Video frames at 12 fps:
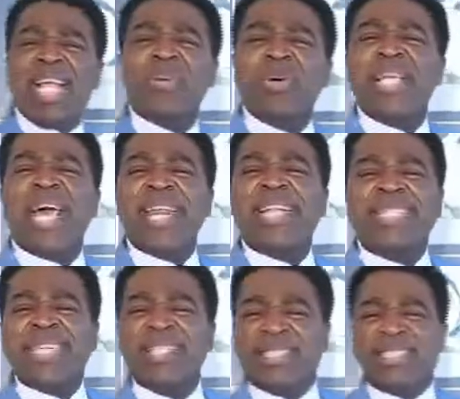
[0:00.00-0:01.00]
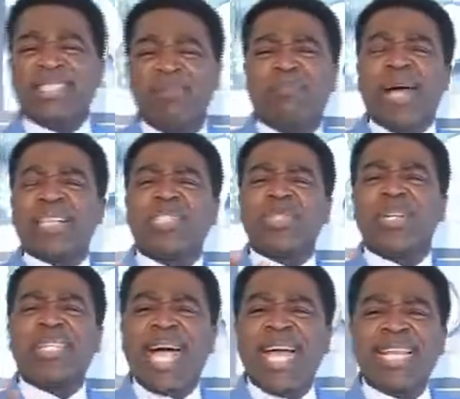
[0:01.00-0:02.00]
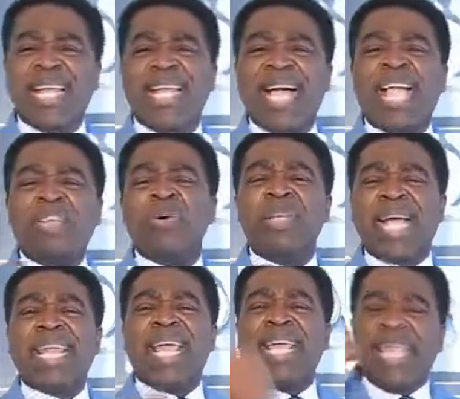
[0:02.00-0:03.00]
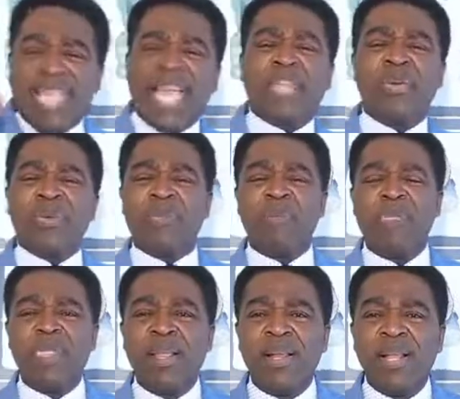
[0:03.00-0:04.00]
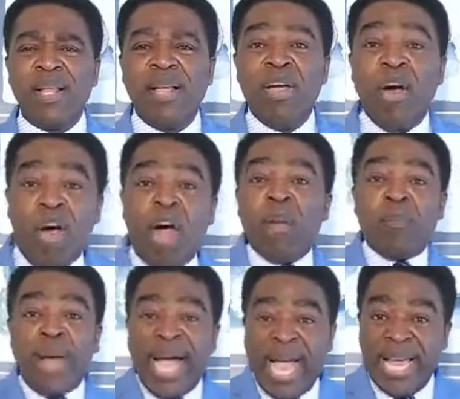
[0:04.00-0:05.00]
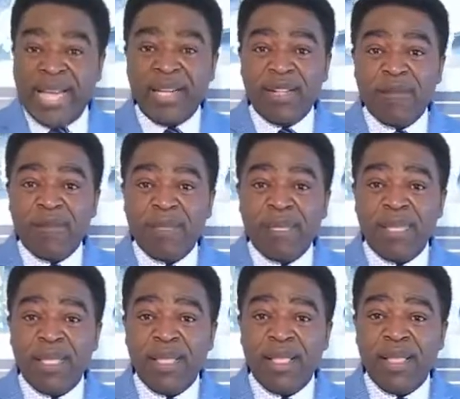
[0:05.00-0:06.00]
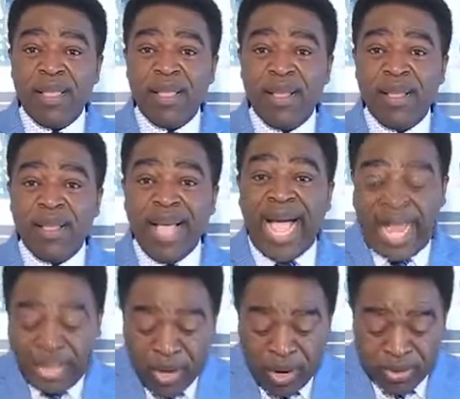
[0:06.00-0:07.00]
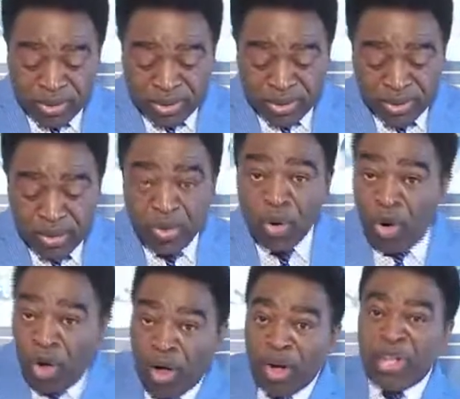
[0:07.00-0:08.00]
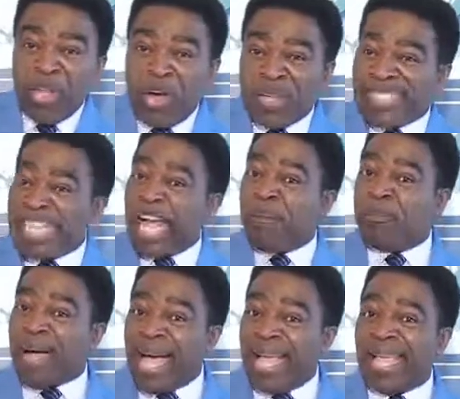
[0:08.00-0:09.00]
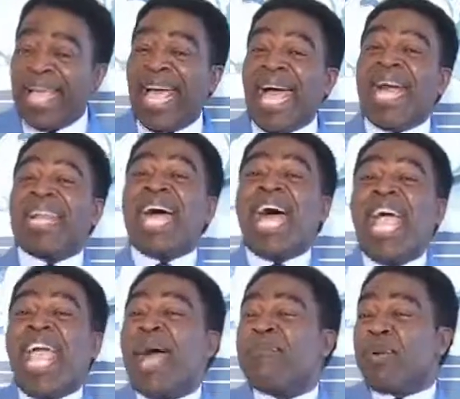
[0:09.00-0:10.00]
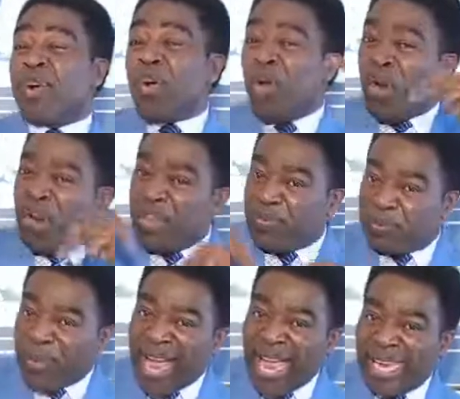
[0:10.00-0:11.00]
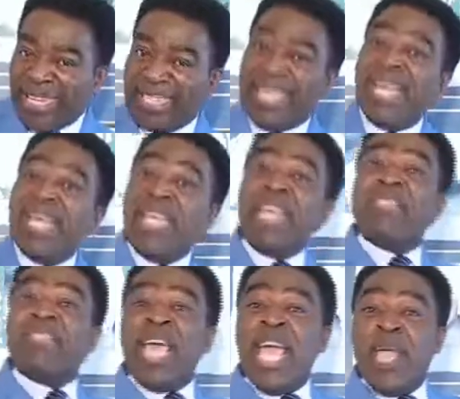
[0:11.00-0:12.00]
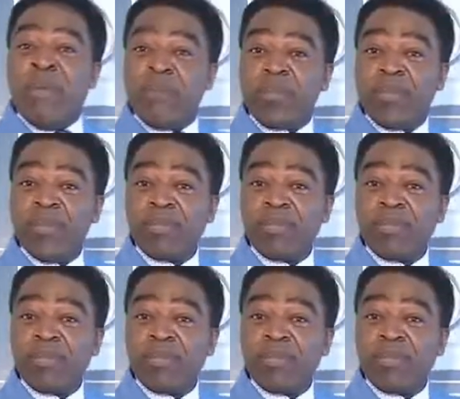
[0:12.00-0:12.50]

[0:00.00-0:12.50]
are you hearing this? Pastor Daniel, are you can I hear you? All mine are yours. All yours are mine. And I am glorified in them.